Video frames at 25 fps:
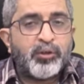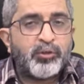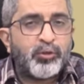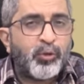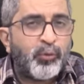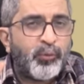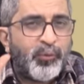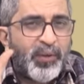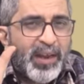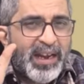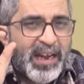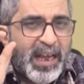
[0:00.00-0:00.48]
So
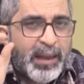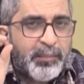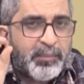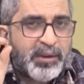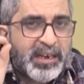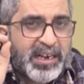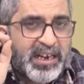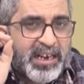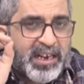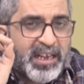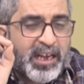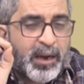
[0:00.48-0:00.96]
when I am
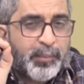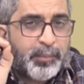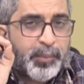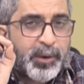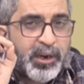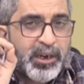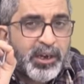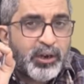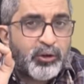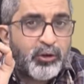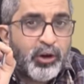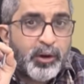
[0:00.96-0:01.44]
reading a
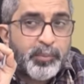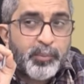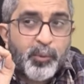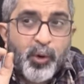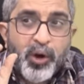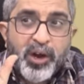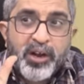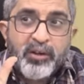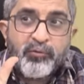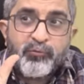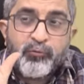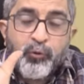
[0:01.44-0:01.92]
particular
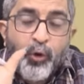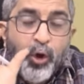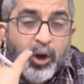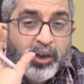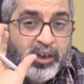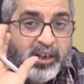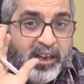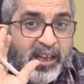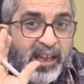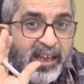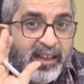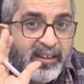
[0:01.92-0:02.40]
point,
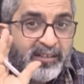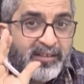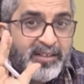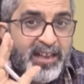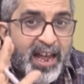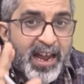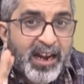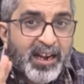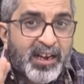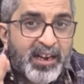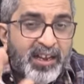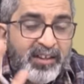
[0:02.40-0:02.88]
what
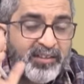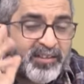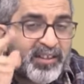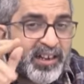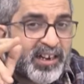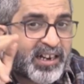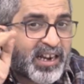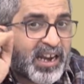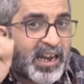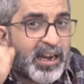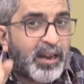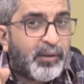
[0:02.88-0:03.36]
exactly is
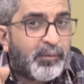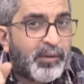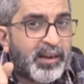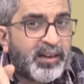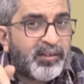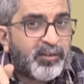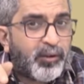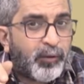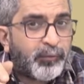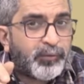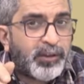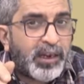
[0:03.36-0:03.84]
the
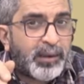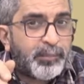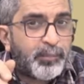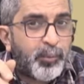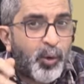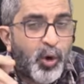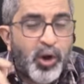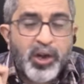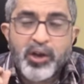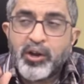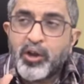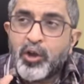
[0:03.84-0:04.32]
relevance of that
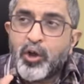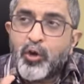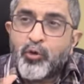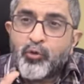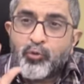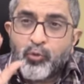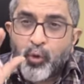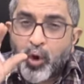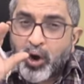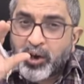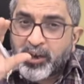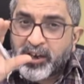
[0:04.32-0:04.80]
point,
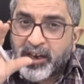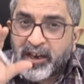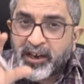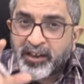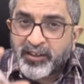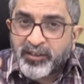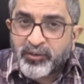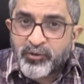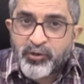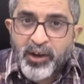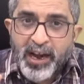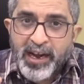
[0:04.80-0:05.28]
what it
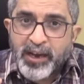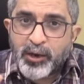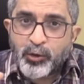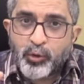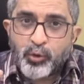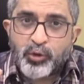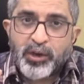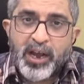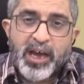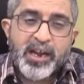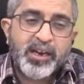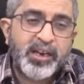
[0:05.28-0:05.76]
is trying
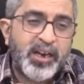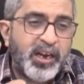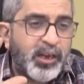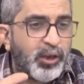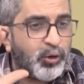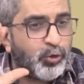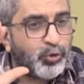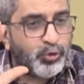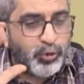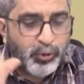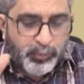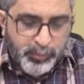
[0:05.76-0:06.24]
to target,
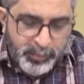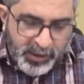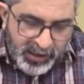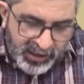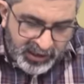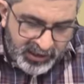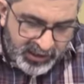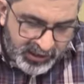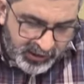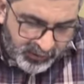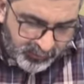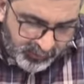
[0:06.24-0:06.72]
you should be
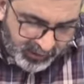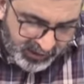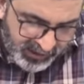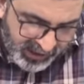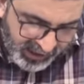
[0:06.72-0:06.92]
clear with